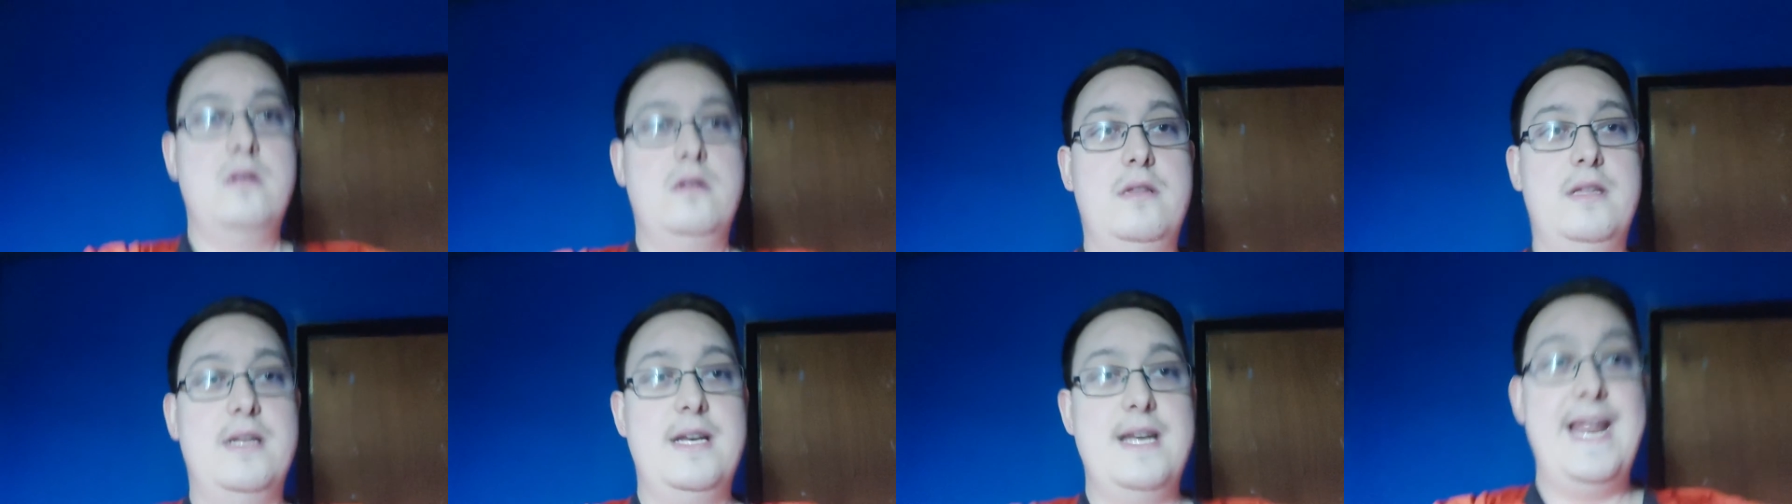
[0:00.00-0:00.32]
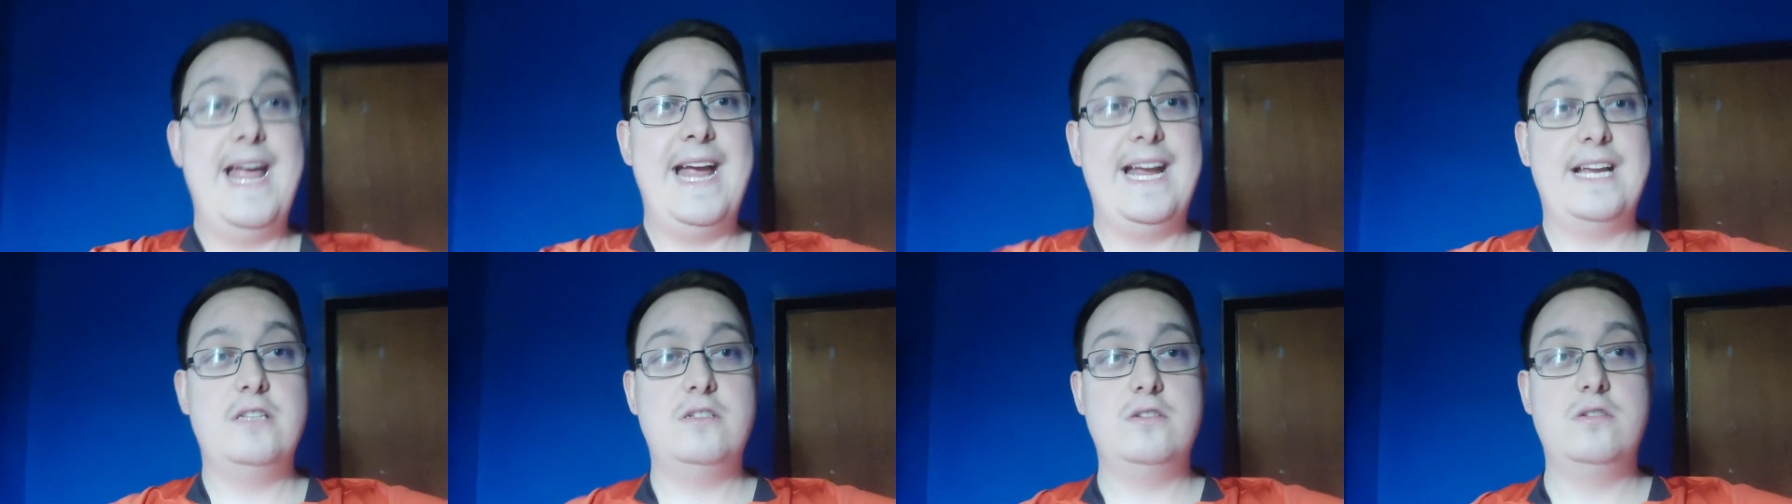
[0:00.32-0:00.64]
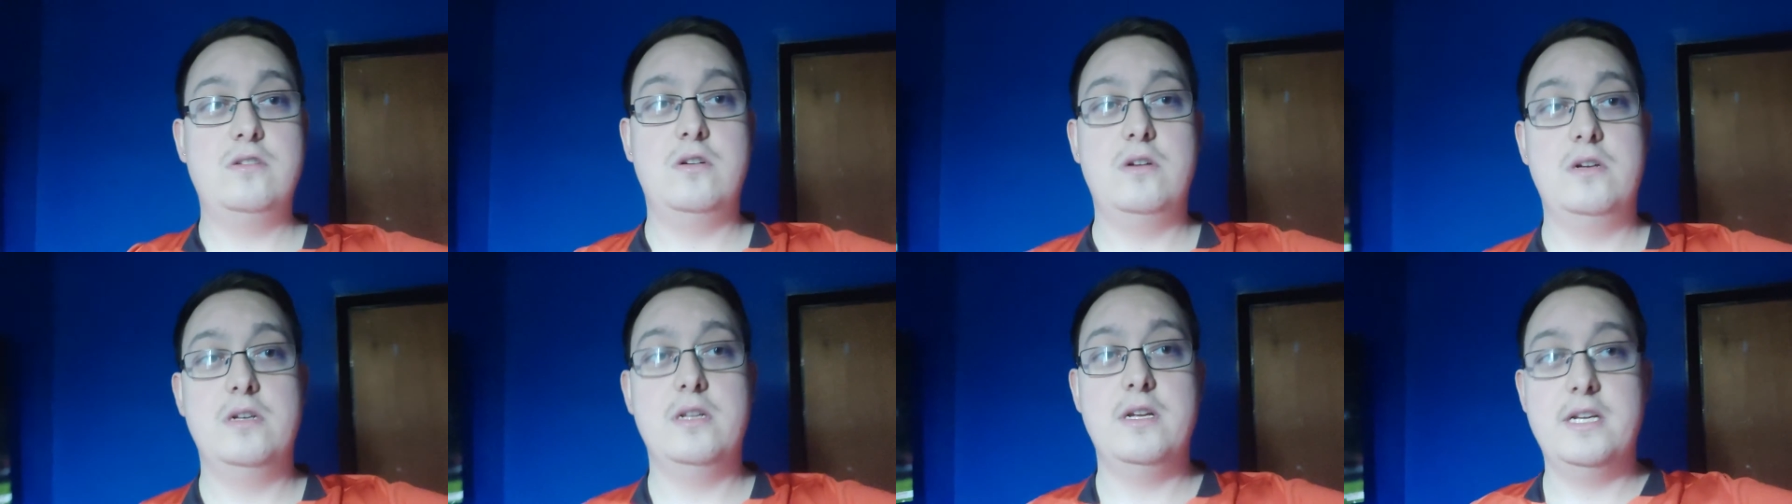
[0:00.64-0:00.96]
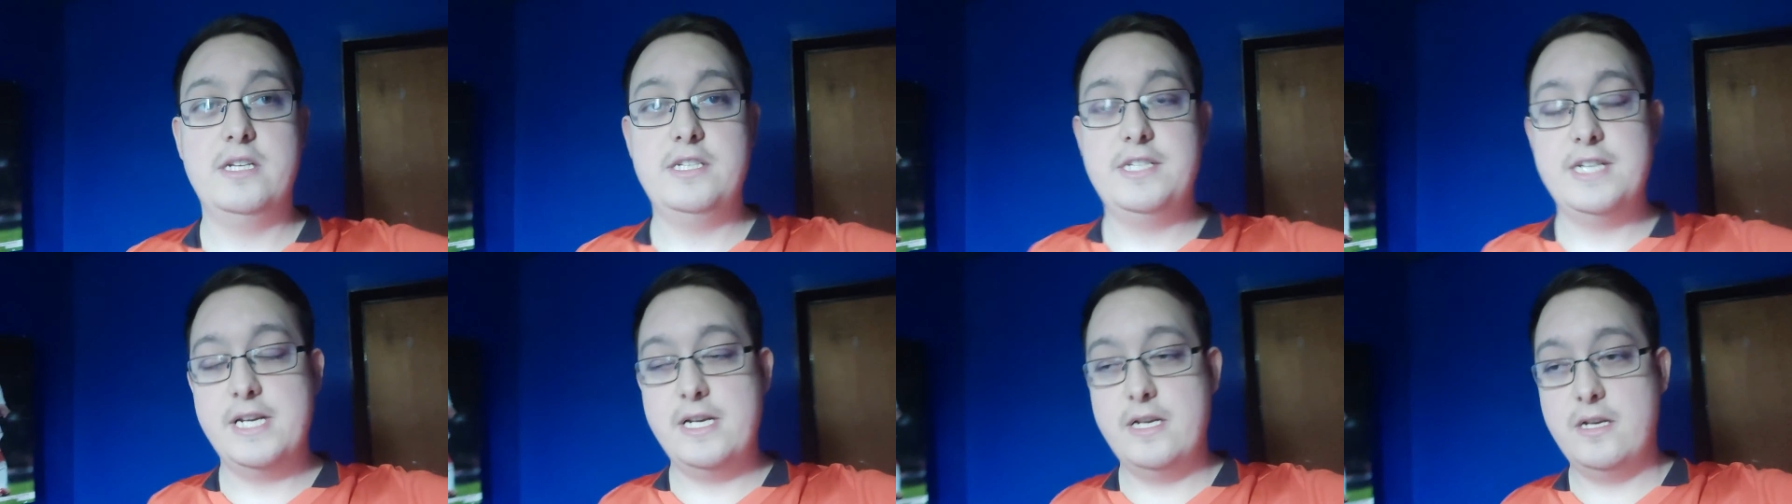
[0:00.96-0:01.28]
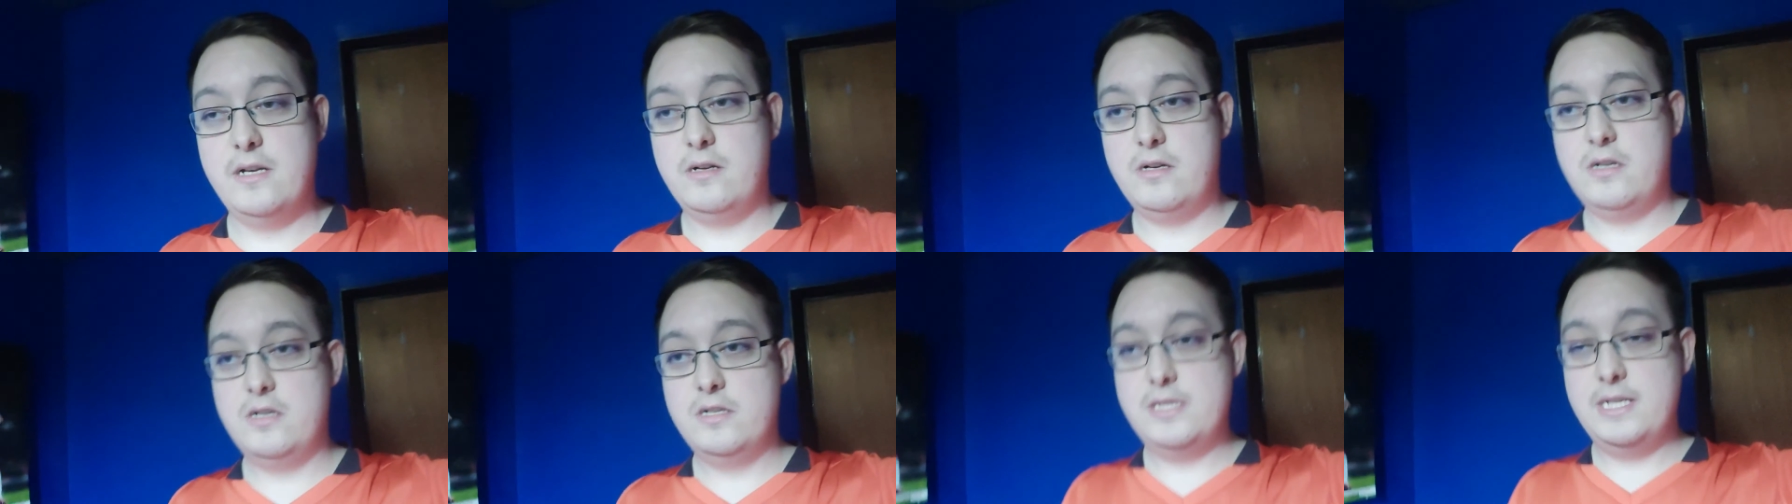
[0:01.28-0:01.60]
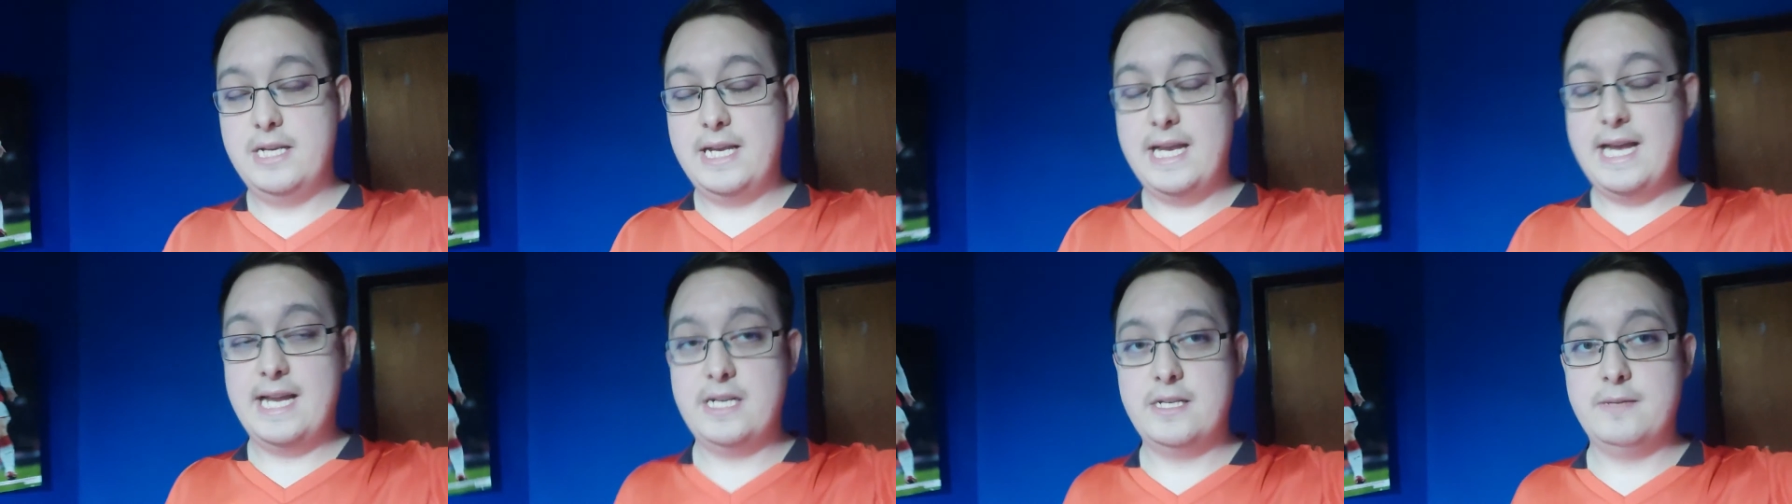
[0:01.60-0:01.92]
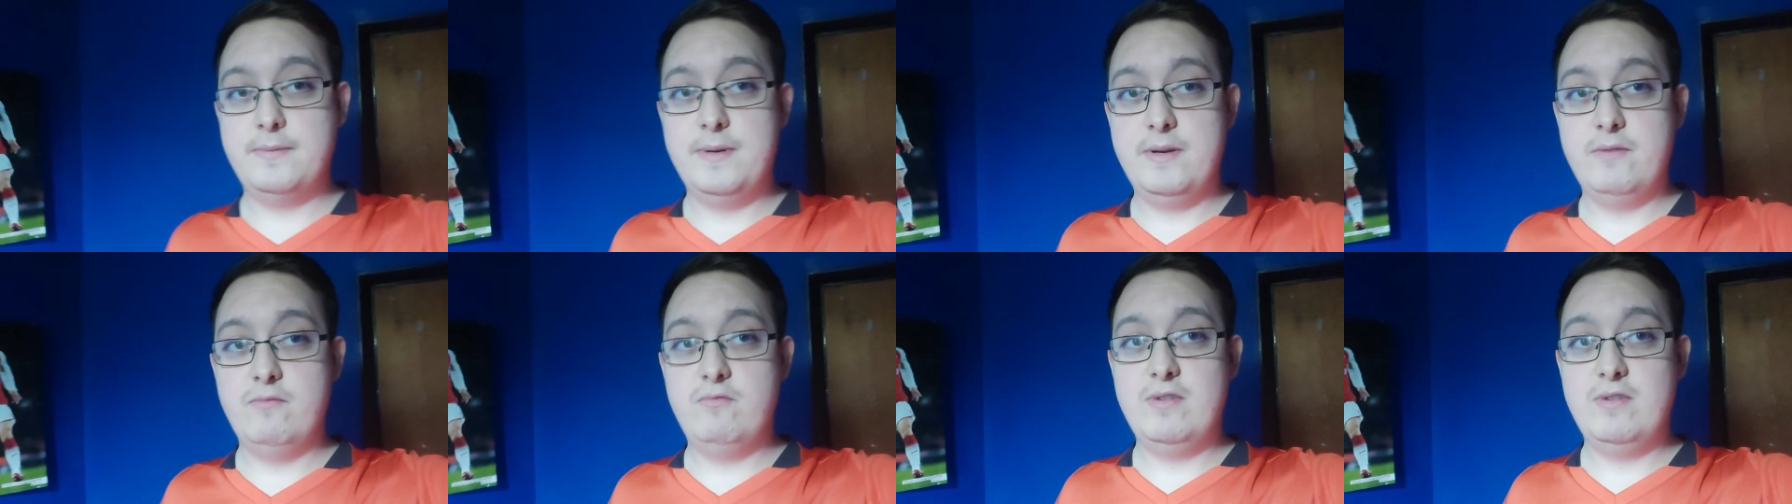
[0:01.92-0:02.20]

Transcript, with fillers: The next on the agenda, because it had to be